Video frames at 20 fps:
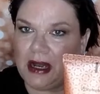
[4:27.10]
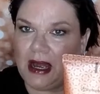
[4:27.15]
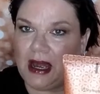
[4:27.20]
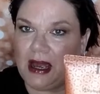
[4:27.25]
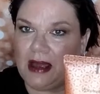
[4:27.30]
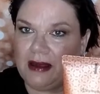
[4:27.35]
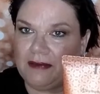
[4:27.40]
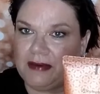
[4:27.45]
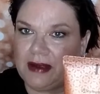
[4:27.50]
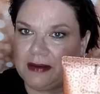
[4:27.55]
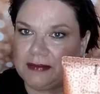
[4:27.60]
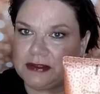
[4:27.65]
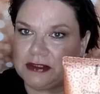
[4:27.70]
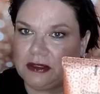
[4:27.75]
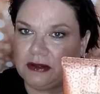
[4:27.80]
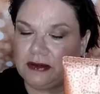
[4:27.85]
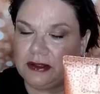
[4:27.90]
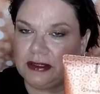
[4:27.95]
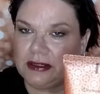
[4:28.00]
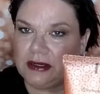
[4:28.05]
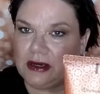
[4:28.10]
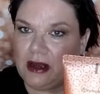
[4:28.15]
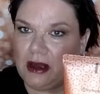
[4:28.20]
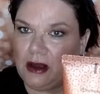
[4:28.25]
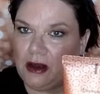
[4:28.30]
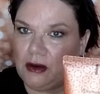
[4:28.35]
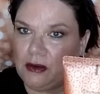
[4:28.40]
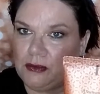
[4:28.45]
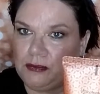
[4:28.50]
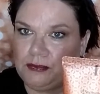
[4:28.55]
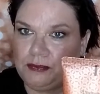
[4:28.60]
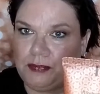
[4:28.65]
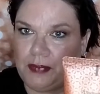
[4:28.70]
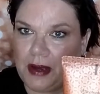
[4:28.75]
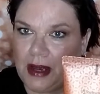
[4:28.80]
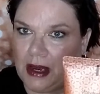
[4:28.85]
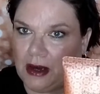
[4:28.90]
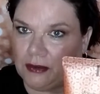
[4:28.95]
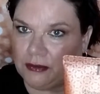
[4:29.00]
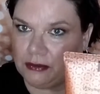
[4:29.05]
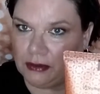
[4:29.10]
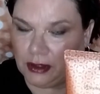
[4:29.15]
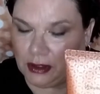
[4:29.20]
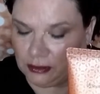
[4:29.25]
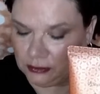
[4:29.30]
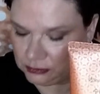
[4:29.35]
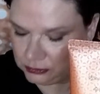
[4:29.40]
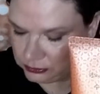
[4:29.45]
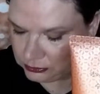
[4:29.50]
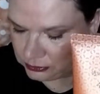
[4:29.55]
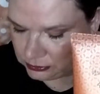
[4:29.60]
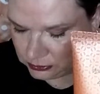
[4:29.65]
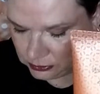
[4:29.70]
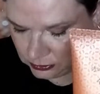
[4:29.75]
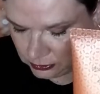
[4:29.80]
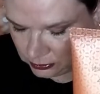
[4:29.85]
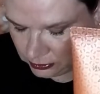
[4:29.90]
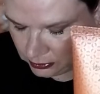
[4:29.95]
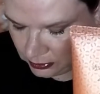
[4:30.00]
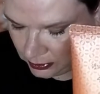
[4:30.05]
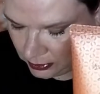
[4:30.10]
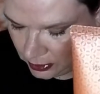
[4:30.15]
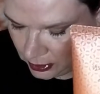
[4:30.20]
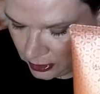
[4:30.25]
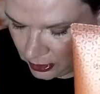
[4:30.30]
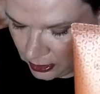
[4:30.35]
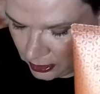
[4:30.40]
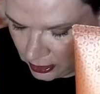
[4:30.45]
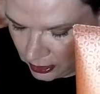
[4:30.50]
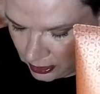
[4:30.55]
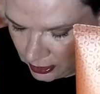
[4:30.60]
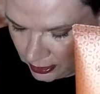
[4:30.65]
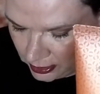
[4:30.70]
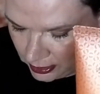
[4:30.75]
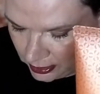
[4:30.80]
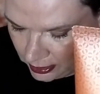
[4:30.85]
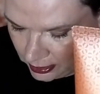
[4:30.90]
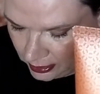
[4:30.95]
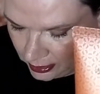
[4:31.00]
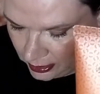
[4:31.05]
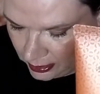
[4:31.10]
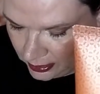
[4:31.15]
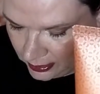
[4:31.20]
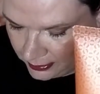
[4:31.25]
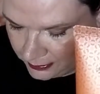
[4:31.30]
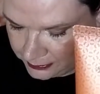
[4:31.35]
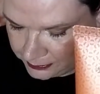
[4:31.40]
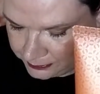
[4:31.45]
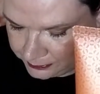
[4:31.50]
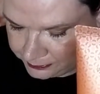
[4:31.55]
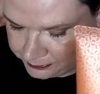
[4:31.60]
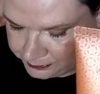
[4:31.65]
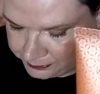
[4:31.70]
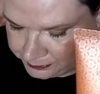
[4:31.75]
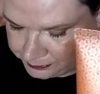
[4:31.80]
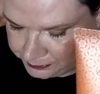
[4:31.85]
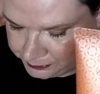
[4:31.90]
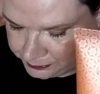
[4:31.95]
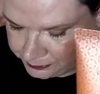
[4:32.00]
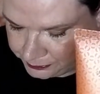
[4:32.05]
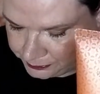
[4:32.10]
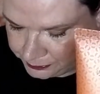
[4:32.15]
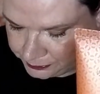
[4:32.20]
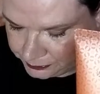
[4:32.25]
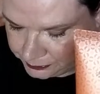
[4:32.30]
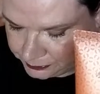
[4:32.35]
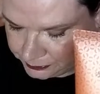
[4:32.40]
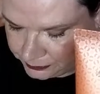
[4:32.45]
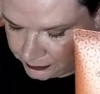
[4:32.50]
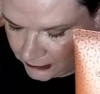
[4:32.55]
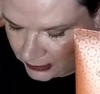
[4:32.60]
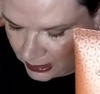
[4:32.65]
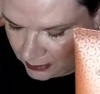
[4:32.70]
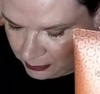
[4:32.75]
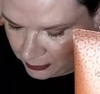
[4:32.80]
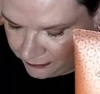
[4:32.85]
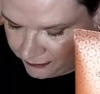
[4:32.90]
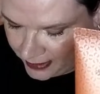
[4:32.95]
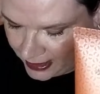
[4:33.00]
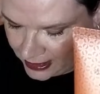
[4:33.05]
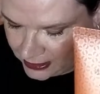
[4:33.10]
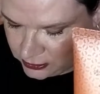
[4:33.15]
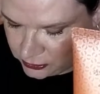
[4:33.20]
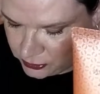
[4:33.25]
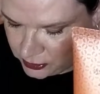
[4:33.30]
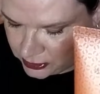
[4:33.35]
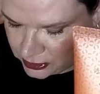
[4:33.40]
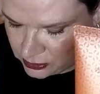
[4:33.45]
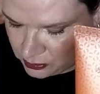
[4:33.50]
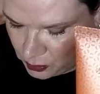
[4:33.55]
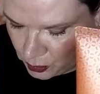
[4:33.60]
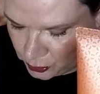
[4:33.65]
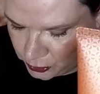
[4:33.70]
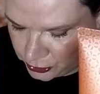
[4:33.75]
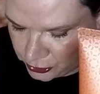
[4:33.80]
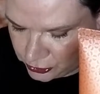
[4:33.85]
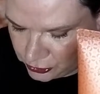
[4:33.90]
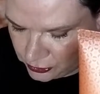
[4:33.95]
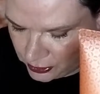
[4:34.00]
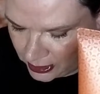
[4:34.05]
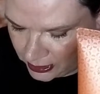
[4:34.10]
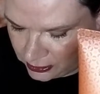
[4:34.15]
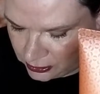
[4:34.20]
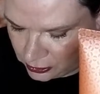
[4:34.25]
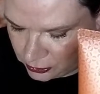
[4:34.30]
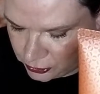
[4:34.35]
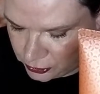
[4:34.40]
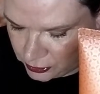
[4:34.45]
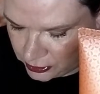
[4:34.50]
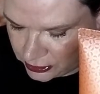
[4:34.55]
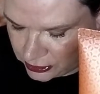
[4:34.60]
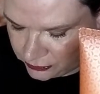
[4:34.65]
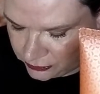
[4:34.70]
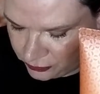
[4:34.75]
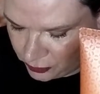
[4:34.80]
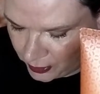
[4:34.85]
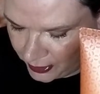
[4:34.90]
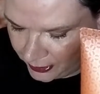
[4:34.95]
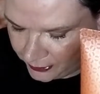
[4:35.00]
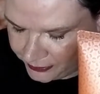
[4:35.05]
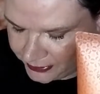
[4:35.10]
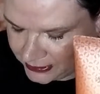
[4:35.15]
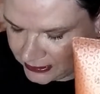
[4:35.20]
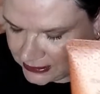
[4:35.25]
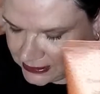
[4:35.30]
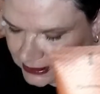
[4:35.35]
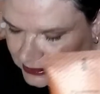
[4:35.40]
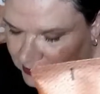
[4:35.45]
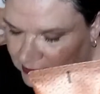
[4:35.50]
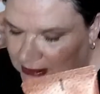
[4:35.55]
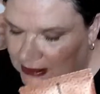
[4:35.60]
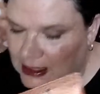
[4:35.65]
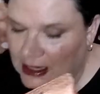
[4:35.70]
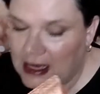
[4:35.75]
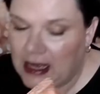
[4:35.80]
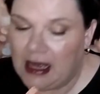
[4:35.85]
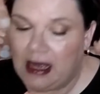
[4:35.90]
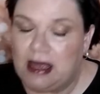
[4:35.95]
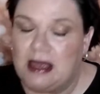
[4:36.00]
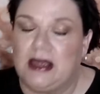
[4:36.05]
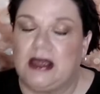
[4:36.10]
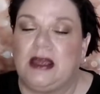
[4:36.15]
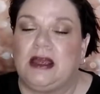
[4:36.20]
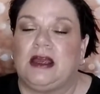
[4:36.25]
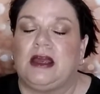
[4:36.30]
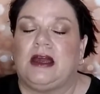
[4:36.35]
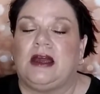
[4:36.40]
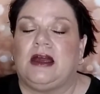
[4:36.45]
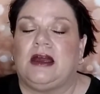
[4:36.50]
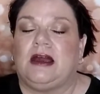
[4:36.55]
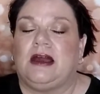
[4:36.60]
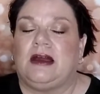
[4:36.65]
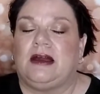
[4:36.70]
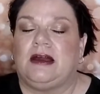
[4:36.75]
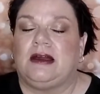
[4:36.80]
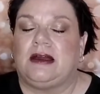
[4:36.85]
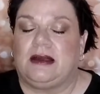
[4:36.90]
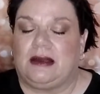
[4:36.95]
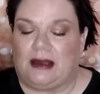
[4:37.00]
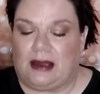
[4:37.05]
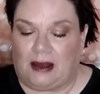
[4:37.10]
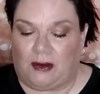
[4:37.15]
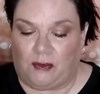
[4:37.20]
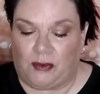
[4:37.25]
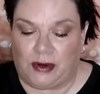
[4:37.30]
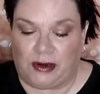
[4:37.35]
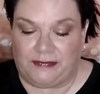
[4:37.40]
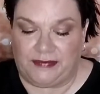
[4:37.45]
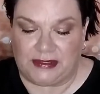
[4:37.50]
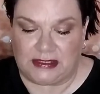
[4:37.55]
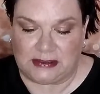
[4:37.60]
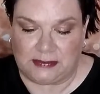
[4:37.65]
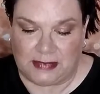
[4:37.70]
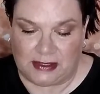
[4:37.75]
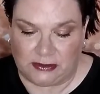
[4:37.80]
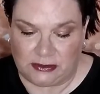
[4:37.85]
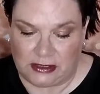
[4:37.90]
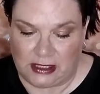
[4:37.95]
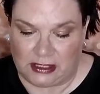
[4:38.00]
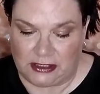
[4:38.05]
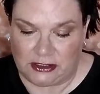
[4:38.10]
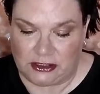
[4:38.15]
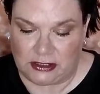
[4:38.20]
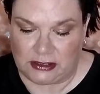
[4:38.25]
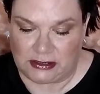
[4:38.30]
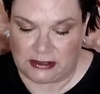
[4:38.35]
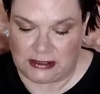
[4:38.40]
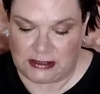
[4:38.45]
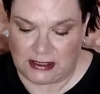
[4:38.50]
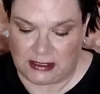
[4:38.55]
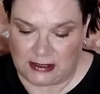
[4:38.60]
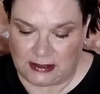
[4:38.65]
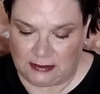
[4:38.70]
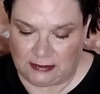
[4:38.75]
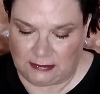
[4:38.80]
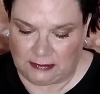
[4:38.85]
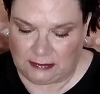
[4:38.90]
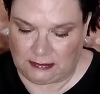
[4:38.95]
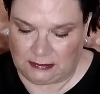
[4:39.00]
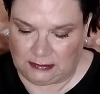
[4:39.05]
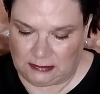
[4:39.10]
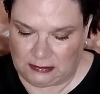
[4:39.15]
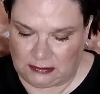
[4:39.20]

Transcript: but I have absolutely no powder on. Um, and provides rich moisture and nutrition for healthy skin. I wonder if it smells like ginseng.